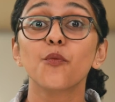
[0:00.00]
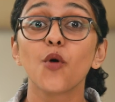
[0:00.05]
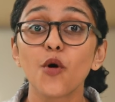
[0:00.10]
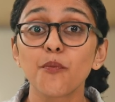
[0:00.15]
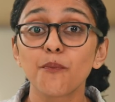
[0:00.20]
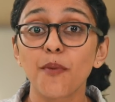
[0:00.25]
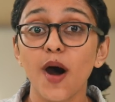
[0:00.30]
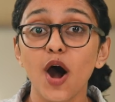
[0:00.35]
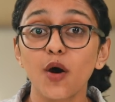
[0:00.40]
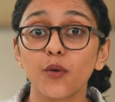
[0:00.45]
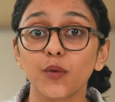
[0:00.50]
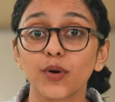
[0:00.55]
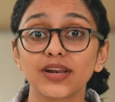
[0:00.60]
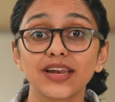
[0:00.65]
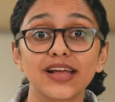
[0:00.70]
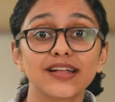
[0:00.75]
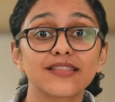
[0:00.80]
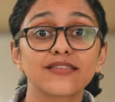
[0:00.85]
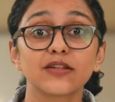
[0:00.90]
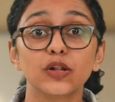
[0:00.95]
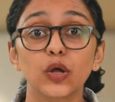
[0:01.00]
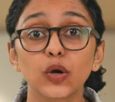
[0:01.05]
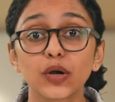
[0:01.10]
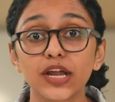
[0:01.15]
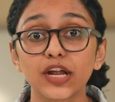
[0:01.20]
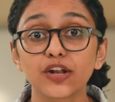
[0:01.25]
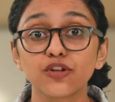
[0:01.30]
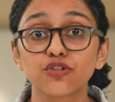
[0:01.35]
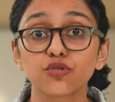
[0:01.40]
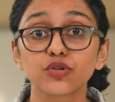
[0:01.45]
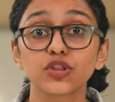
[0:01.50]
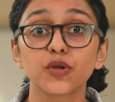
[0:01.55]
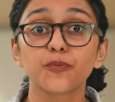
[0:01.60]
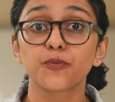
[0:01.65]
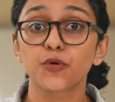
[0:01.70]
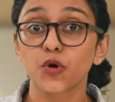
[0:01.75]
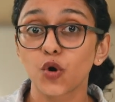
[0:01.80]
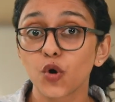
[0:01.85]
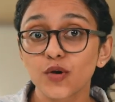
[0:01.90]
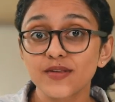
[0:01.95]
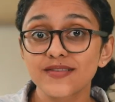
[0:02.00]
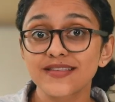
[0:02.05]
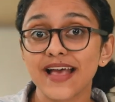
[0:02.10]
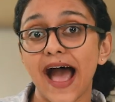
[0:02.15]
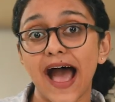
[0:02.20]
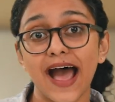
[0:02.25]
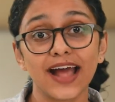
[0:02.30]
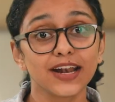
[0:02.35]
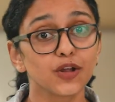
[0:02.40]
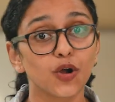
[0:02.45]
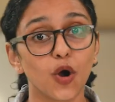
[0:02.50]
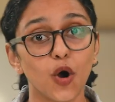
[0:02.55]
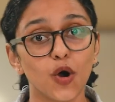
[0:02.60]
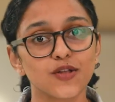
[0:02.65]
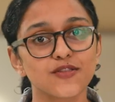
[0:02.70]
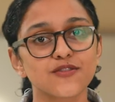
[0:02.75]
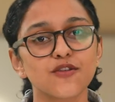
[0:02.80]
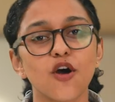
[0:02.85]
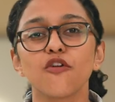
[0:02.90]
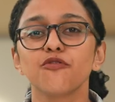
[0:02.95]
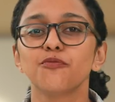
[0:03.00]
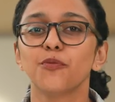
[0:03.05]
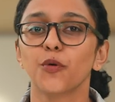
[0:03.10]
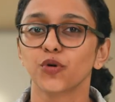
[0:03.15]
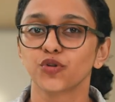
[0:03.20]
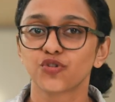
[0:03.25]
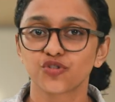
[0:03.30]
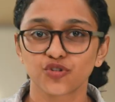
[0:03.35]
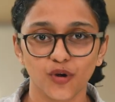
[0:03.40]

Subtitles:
more power, let's look into the pros and cons of both